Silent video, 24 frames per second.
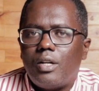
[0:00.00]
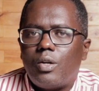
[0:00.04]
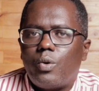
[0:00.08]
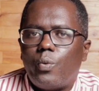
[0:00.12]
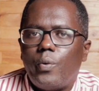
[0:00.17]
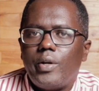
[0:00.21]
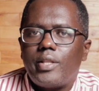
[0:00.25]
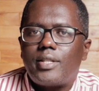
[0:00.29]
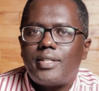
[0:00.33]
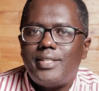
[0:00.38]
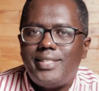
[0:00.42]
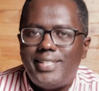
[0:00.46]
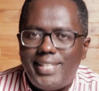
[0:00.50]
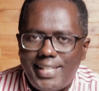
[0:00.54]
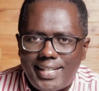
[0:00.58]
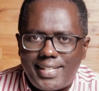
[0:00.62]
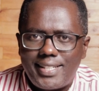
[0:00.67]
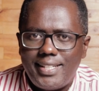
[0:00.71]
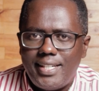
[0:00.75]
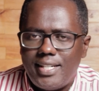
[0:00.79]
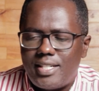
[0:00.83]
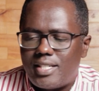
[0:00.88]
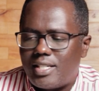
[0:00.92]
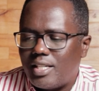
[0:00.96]
with
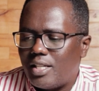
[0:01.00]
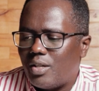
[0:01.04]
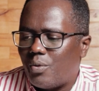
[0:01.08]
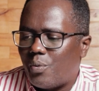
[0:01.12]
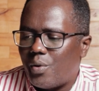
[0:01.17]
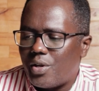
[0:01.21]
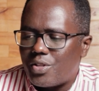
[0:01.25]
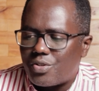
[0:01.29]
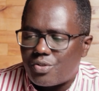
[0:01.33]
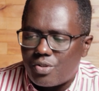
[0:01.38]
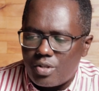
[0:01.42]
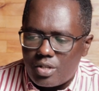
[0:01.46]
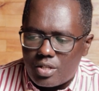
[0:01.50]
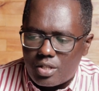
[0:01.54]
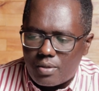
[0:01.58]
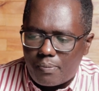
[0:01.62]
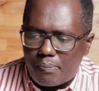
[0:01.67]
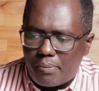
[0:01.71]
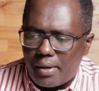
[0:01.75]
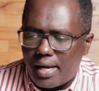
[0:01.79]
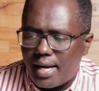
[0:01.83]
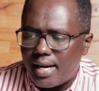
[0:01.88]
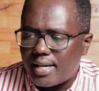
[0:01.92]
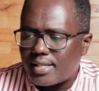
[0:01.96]
dignity, with
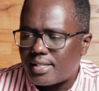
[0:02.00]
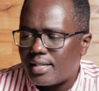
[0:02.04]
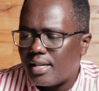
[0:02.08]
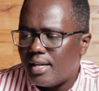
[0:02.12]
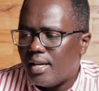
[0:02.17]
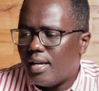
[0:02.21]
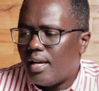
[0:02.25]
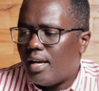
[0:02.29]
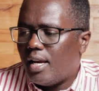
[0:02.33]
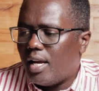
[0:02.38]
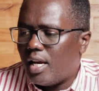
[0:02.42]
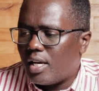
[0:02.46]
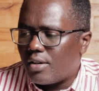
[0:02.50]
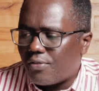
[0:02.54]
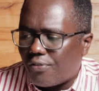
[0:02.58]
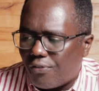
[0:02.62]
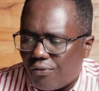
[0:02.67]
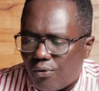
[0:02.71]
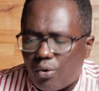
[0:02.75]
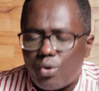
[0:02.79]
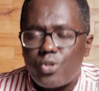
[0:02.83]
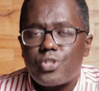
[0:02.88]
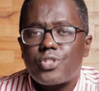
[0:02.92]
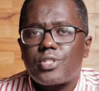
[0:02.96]
respect, and
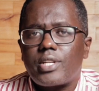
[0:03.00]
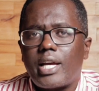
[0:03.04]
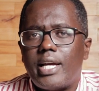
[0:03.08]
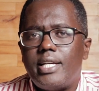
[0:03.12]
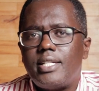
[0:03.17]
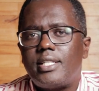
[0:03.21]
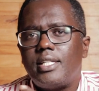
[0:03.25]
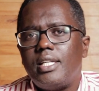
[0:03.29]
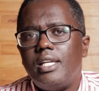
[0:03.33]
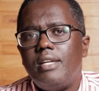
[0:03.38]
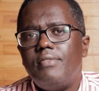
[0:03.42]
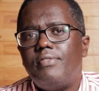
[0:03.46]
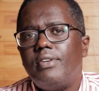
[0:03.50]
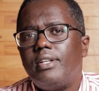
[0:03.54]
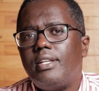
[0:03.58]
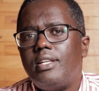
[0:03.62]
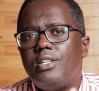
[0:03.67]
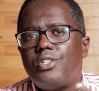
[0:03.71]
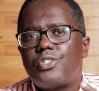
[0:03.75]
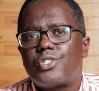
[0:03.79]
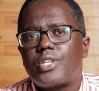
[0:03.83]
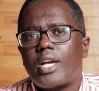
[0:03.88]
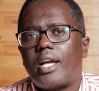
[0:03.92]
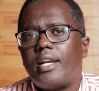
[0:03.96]
foresight, even
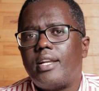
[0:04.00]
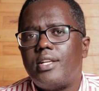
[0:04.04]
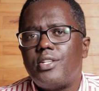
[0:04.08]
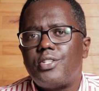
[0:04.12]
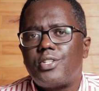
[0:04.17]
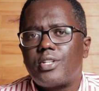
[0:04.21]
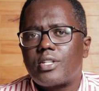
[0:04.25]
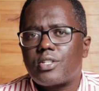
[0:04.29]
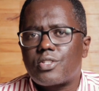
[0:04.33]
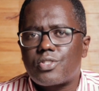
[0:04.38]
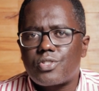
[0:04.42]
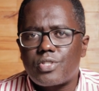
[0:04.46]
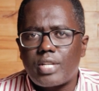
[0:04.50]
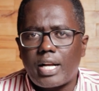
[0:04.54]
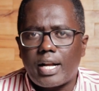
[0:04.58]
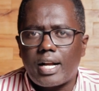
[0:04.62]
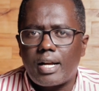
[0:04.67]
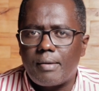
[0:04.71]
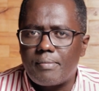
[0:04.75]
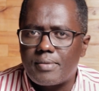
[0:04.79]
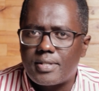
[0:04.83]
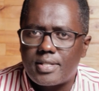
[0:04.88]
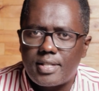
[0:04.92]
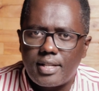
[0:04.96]
in challenging
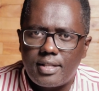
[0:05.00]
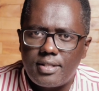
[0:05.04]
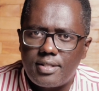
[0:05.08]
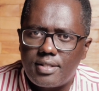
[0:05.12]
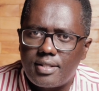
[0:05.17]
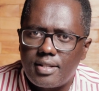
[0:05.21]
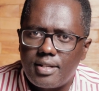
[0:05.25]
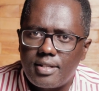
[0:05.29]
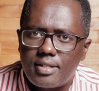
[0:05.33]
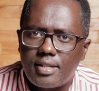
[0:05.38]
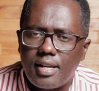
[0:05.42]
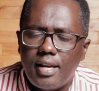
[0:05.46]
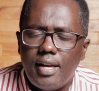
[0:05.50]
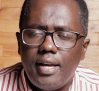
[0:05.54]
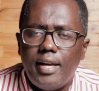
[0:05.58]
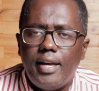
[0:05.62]
circumstances.